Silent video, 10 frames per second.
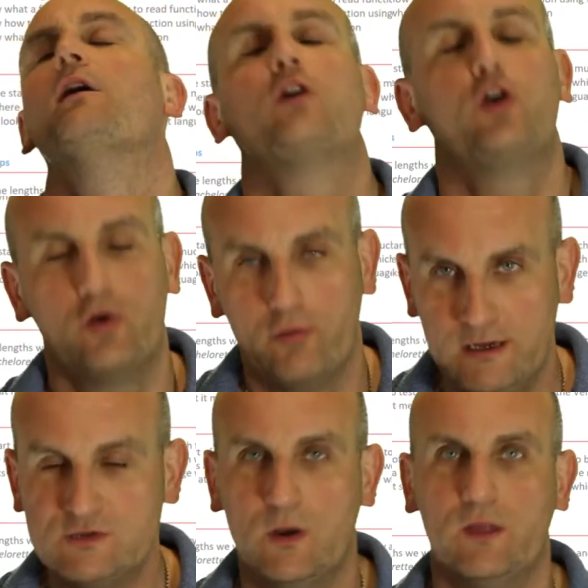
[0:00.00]

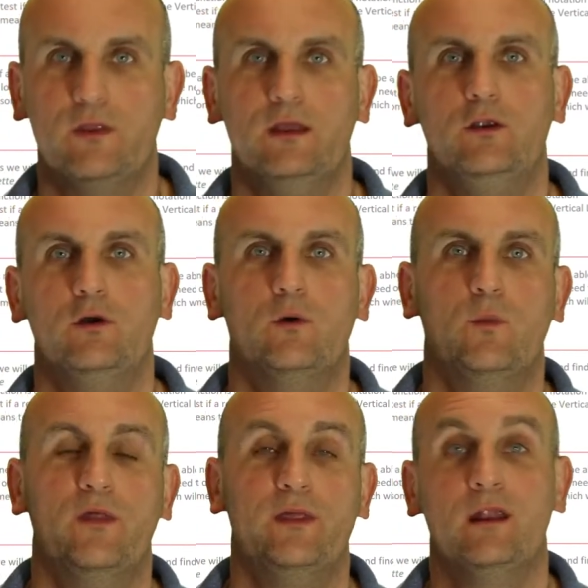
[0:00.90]
cringeworthy and
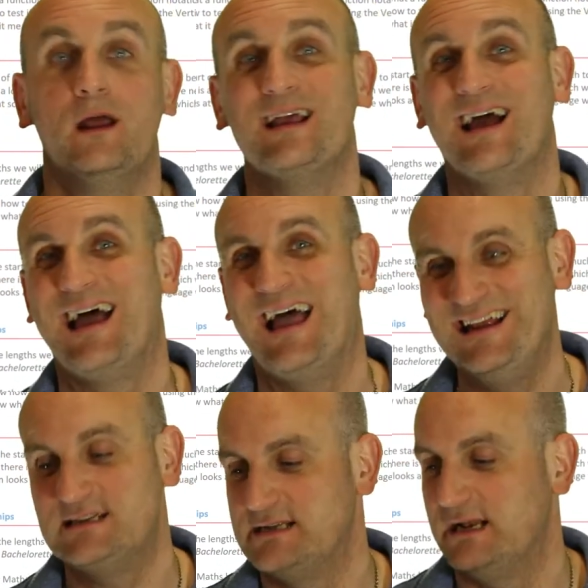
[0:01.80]
yawnworthy, and I
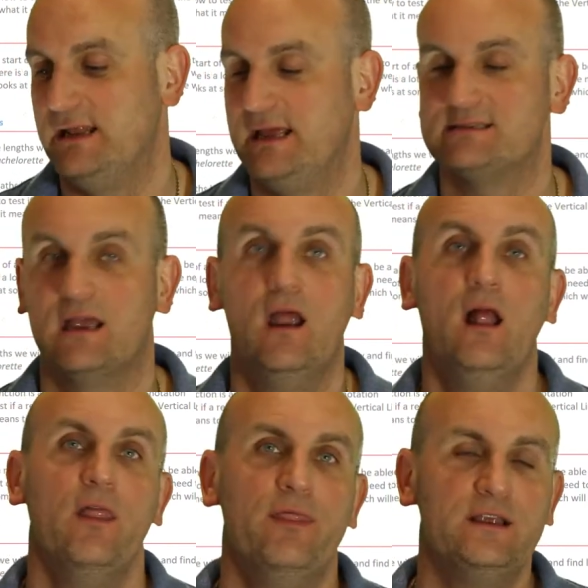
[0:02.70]
hate to tell you this,
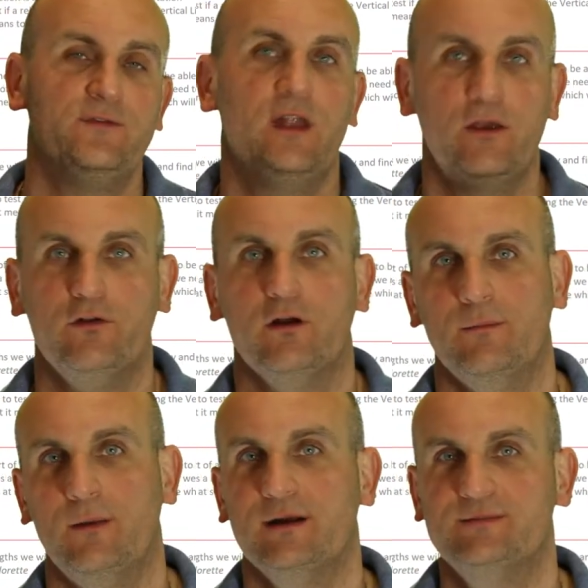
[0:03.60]
this video is not going
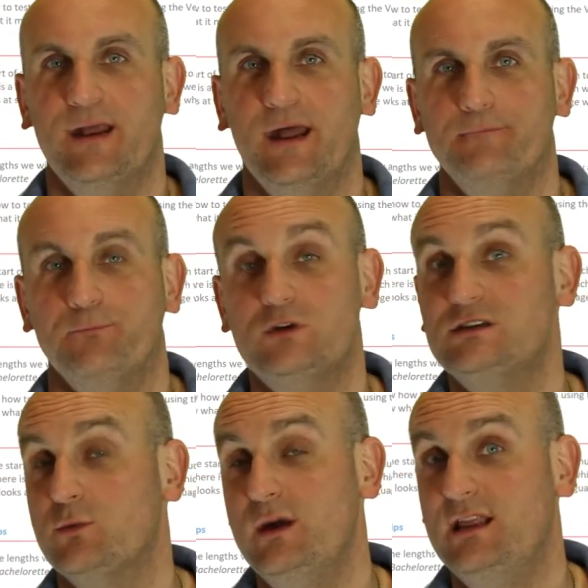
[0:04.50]
to be much better, which
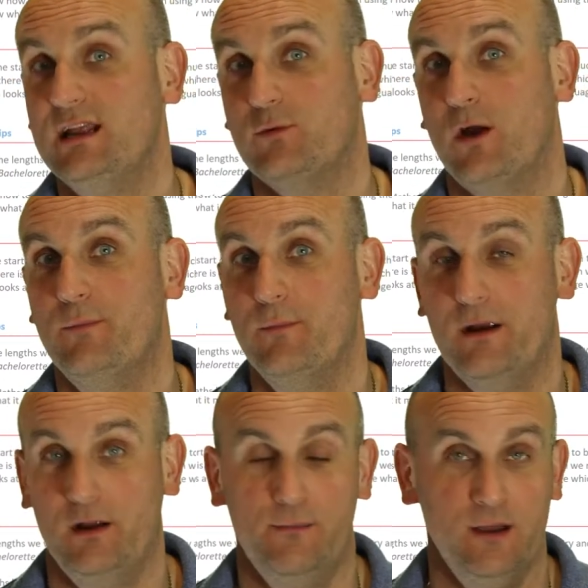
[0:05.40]
is a weird thing to open,
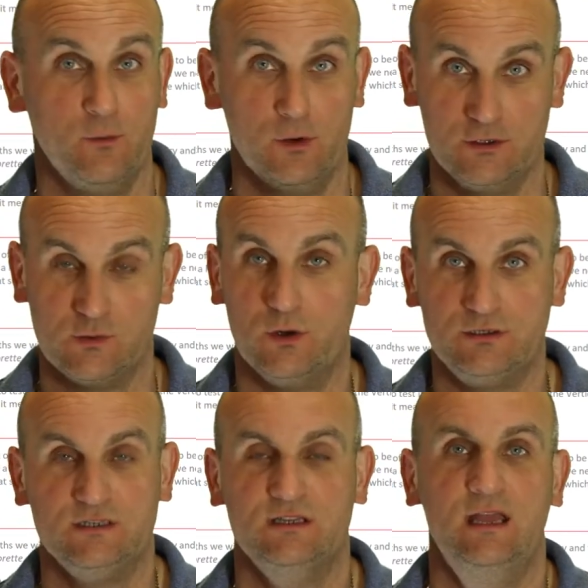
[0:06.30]
bearing in mind I want you to
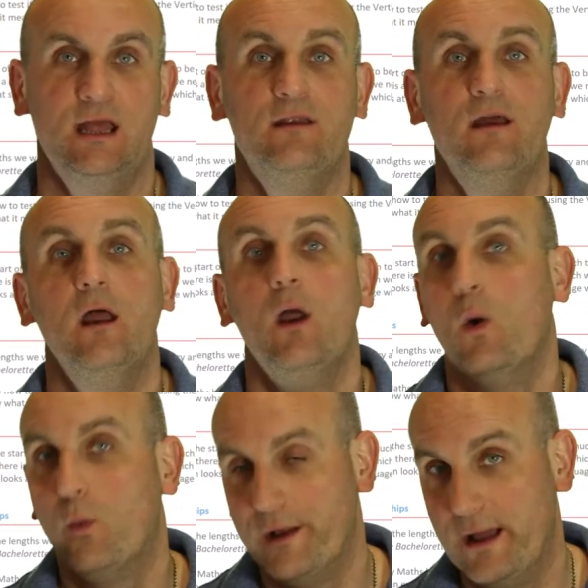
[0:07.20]
watch it to the end.
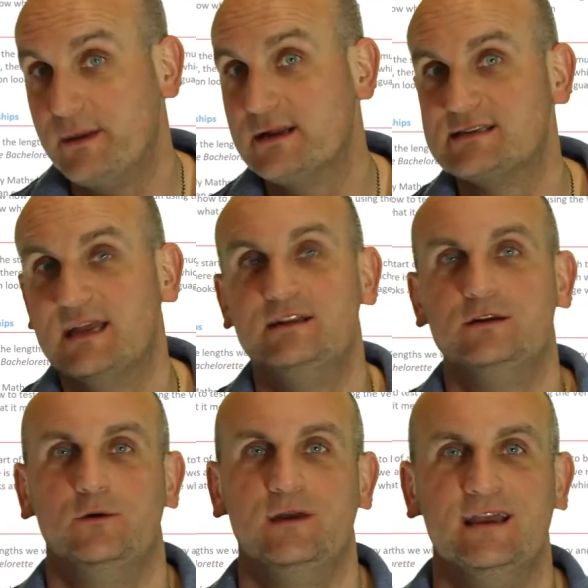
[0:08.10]
What I am going to say
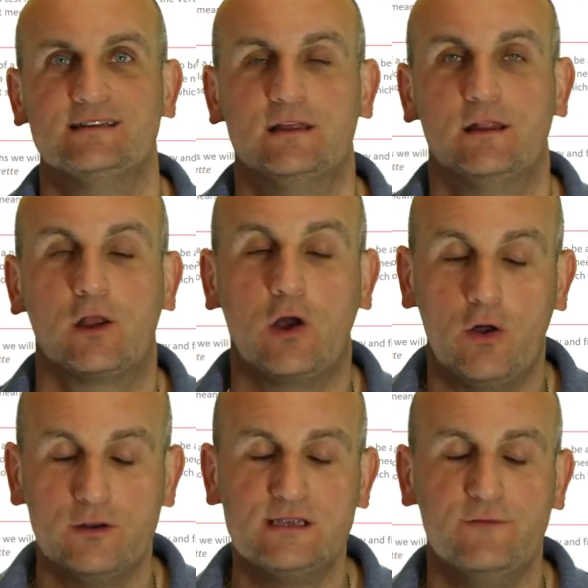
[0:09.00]
to you is that the
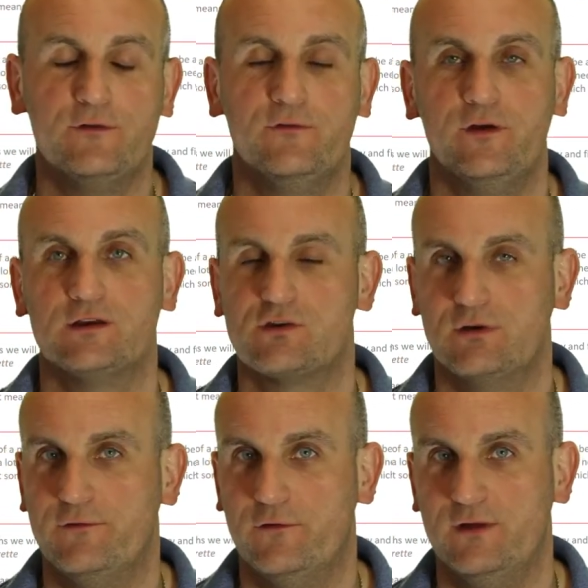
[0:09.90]
content for the first
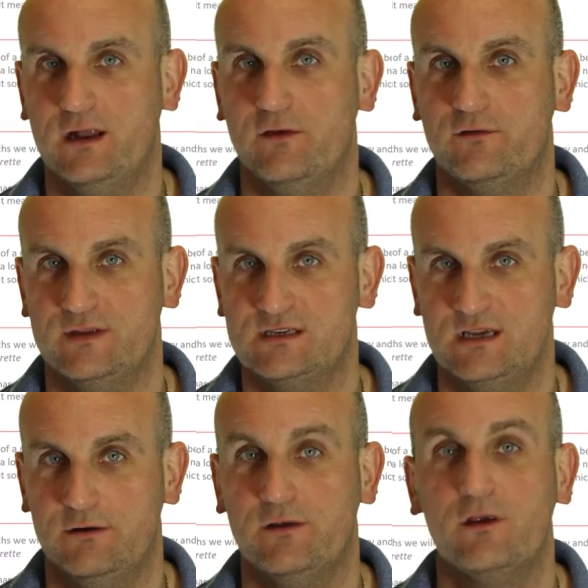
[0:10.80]
three or four videos of this
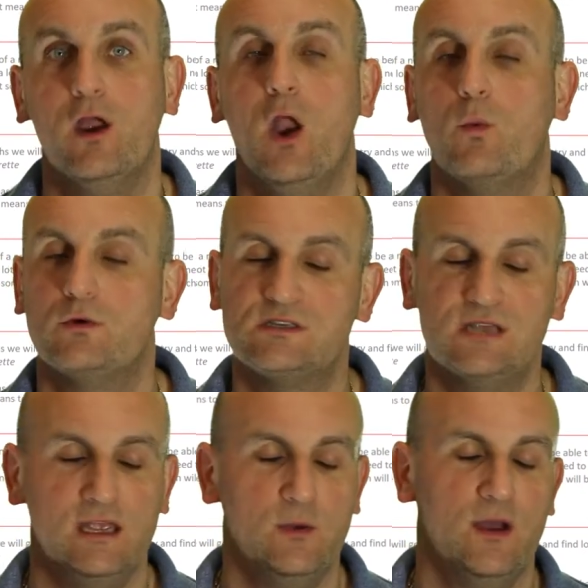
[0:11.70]
series will
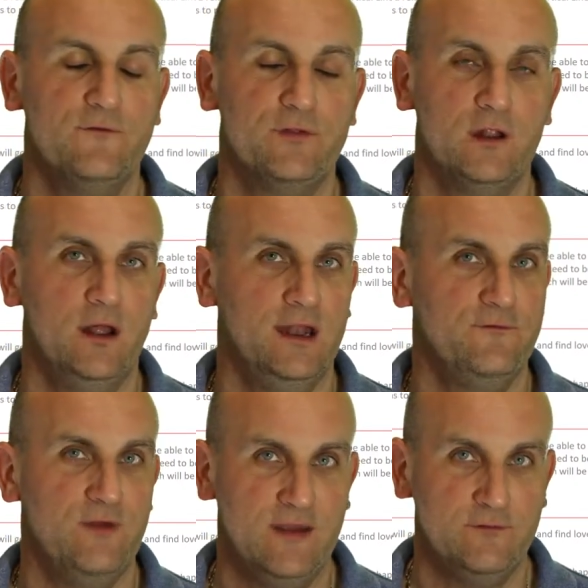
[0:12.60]
set you up for the learning
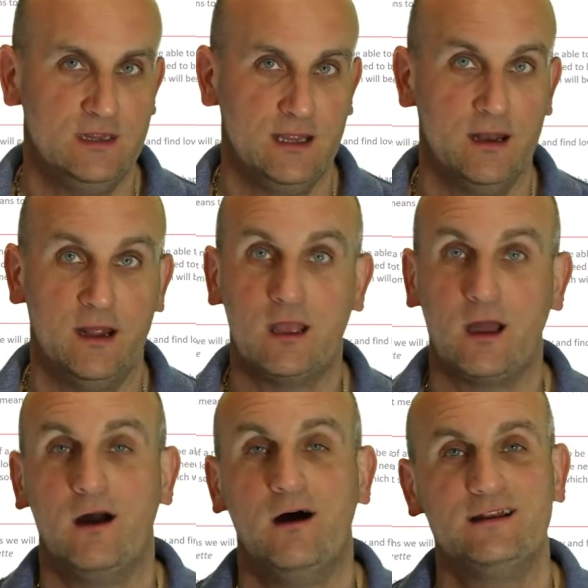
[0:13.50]
for everything. And I
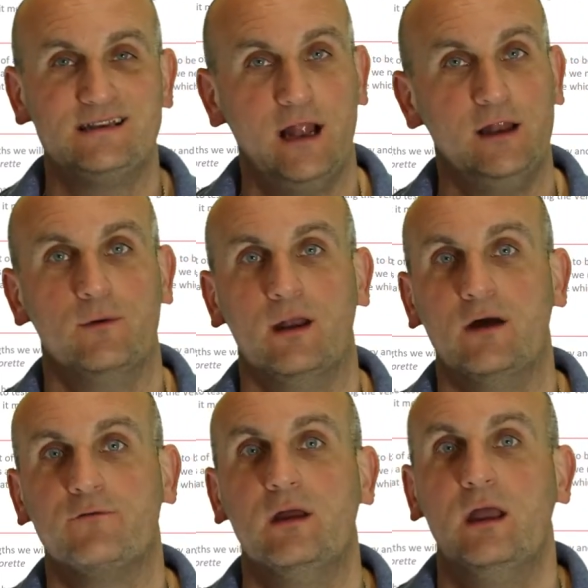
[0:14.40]
can't tell you
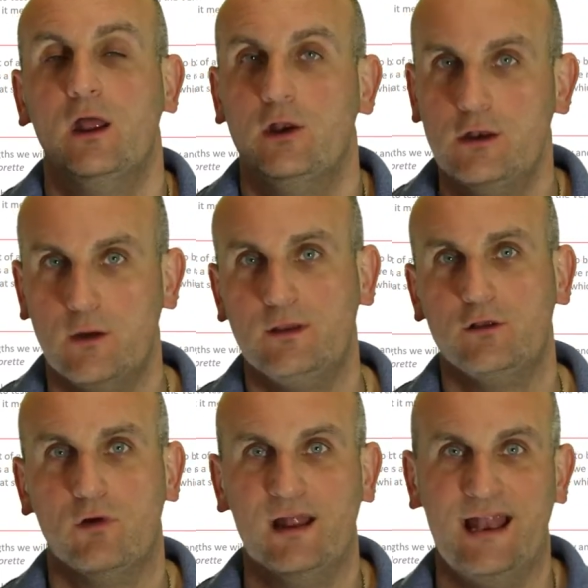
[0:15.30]
enough. Knowing
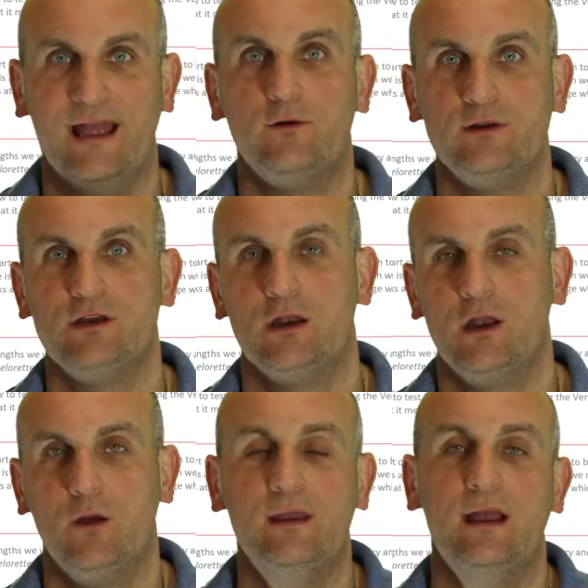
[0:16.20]
the right language and
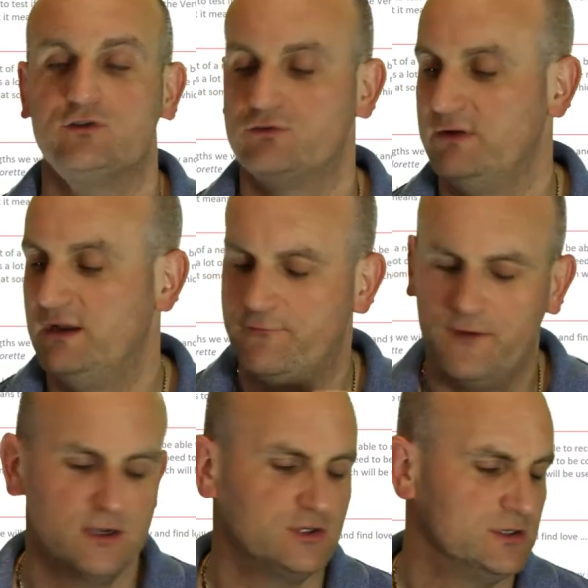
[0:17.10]
knowing how to read
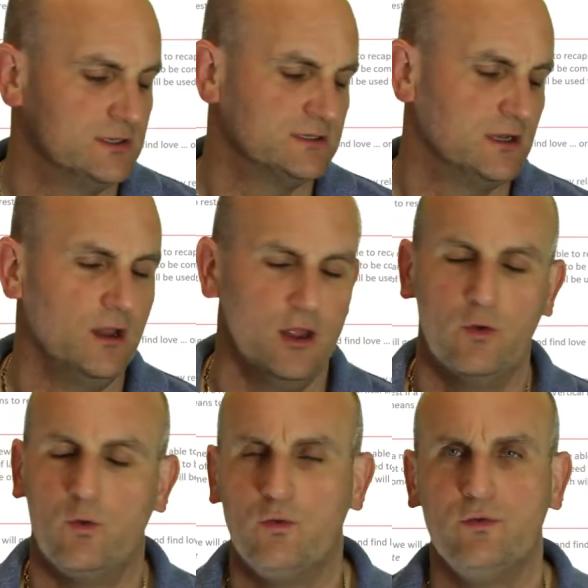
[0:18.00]
functions and
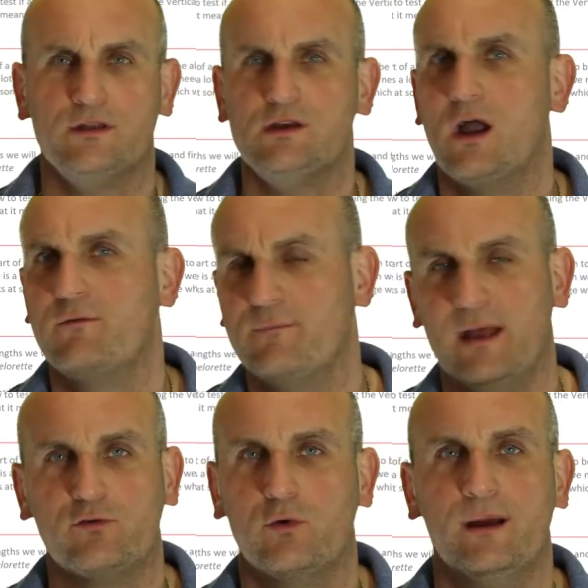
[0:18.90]
all the type of
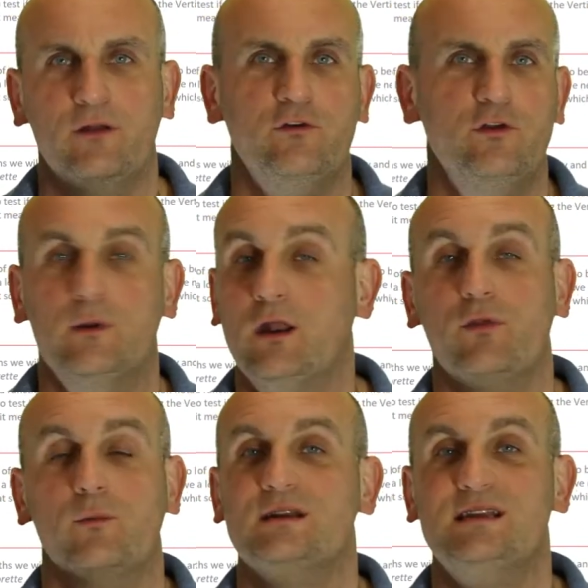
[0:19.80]
maths we're about to do and know
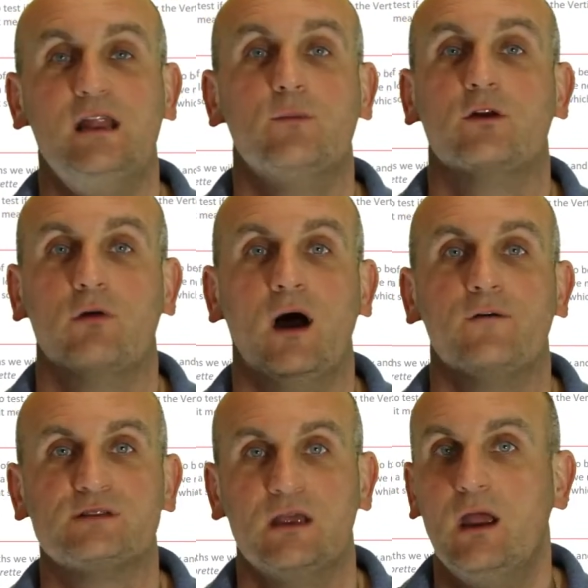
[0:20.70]
that we're dealing with
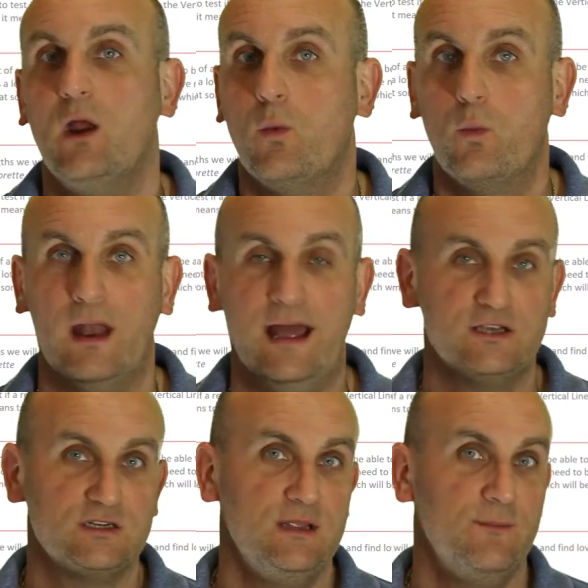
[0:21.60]
graphs will
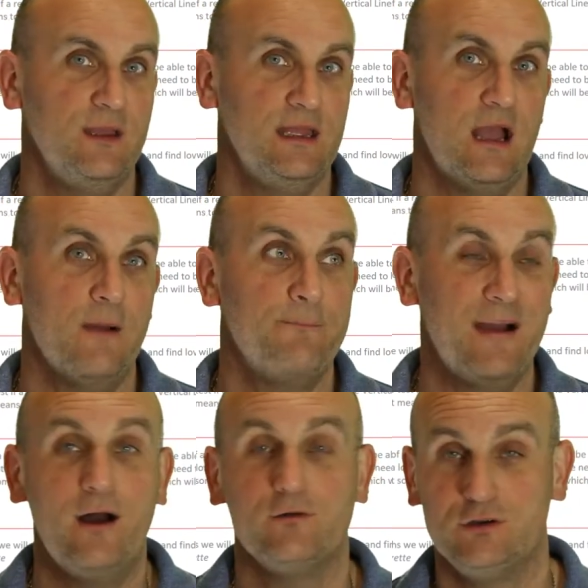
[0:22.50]
actually be
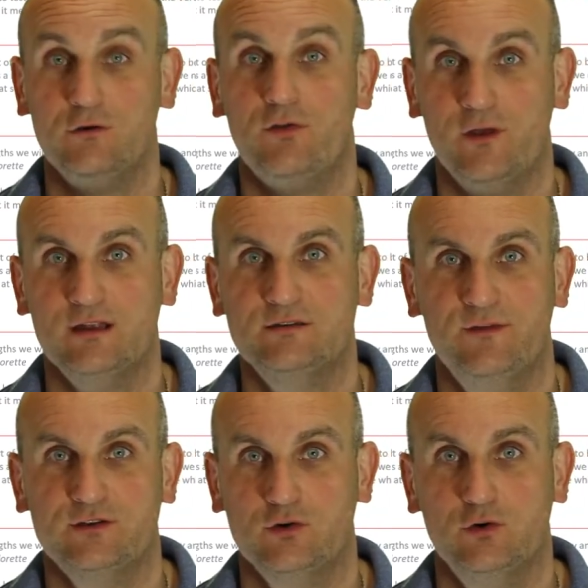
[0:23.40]
about 2/3 of
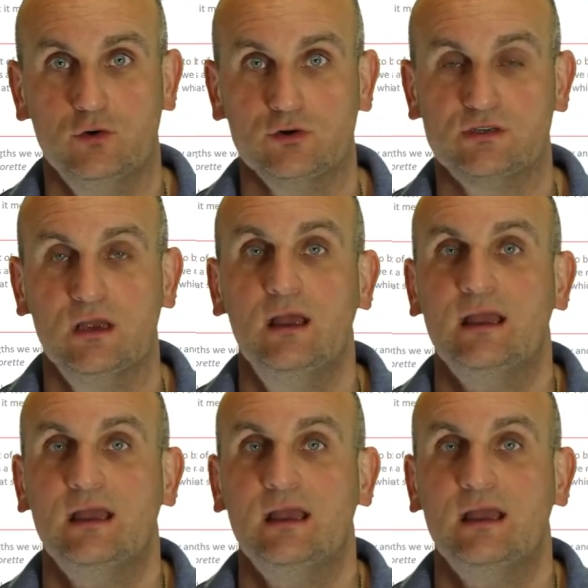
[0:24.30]
this course.